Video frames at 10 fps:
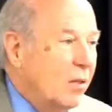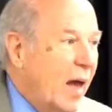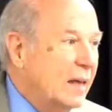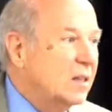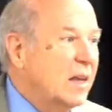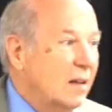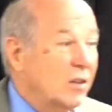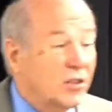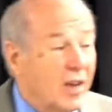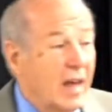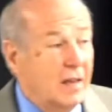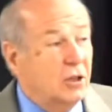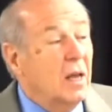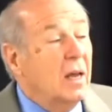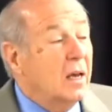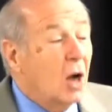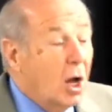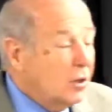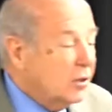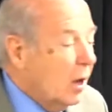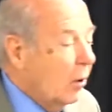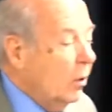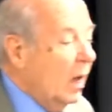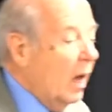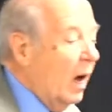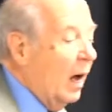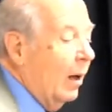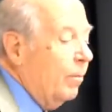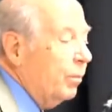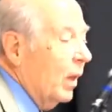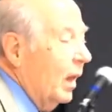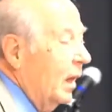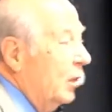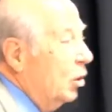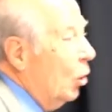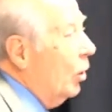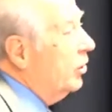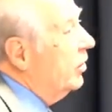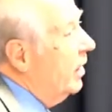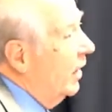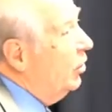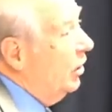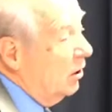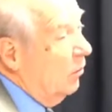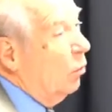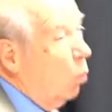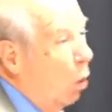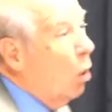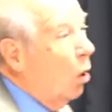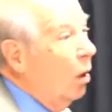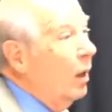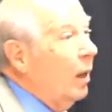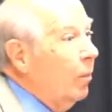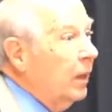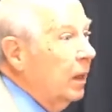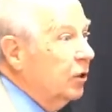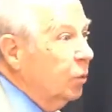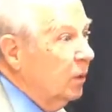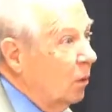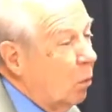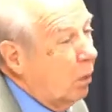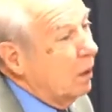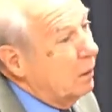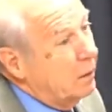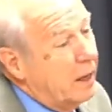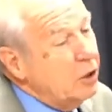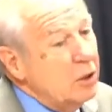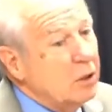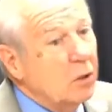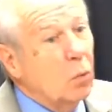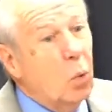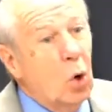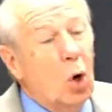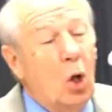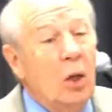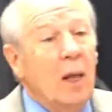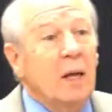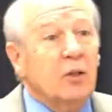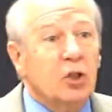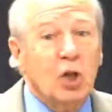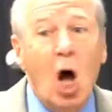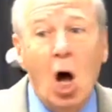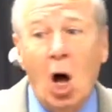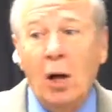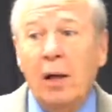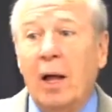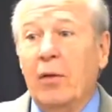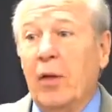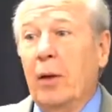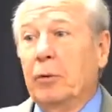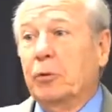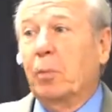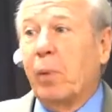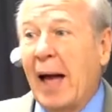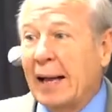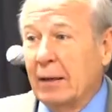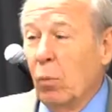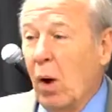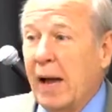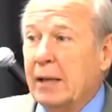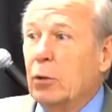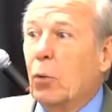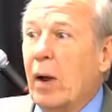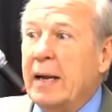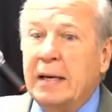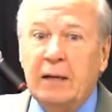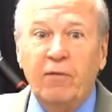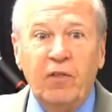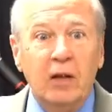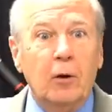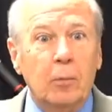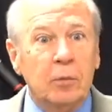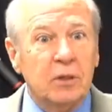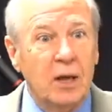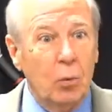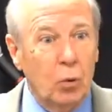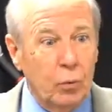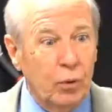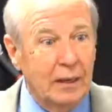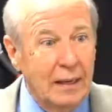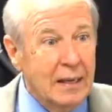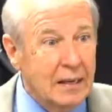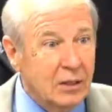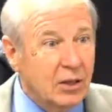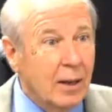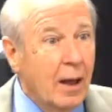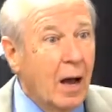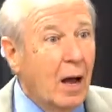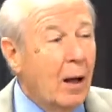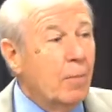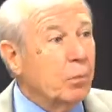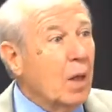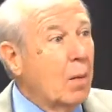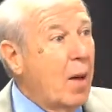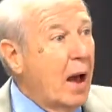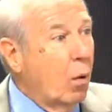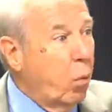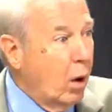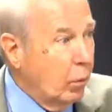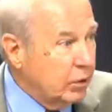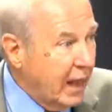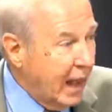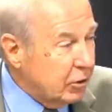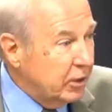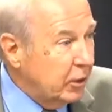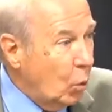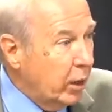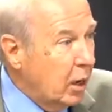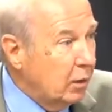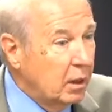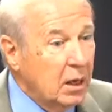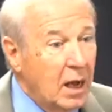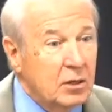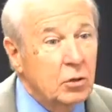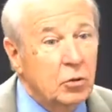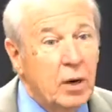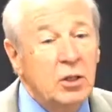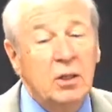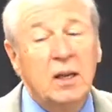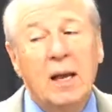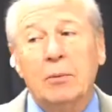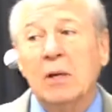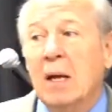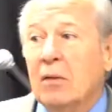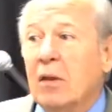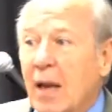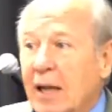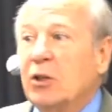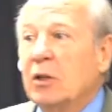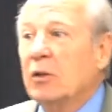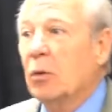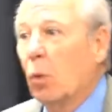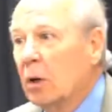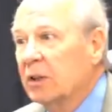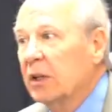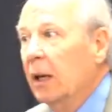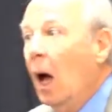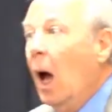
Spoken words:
that set the stage. It also encouraged the nations of the world, because when the nations of the world saw those black and white grainy films that were released about what was actually going on in the concentration camps, the nations of the world said,